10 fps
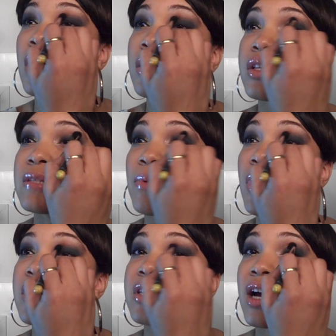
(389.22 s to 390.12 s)
And this
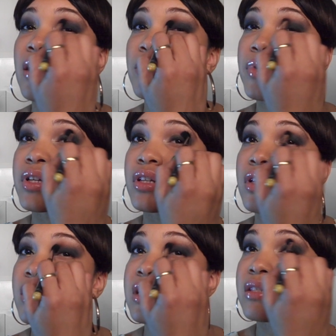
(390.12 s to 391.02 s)
part is kind of
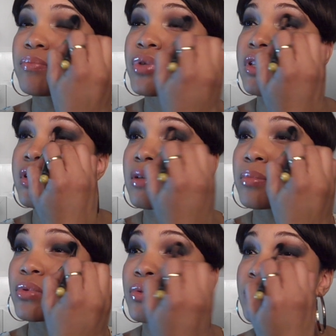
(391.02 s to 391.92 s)
it's pretty
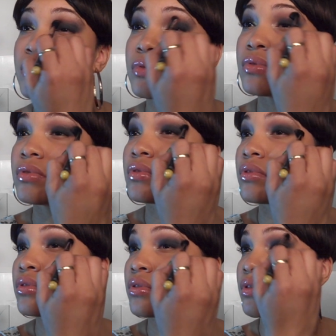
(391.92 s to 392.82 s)
simple.
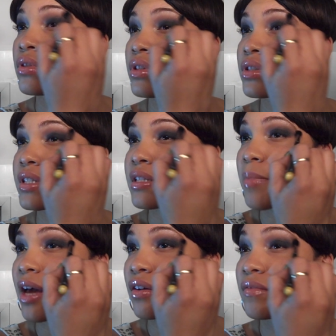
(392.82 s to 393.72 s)
Just a
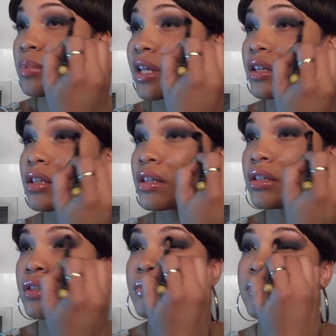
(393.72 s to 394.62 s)
matter of
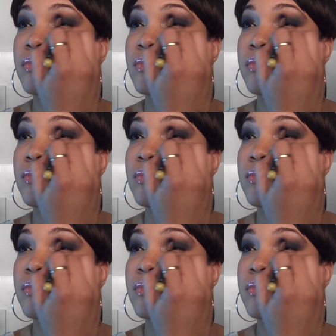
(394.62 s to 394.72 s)
blending.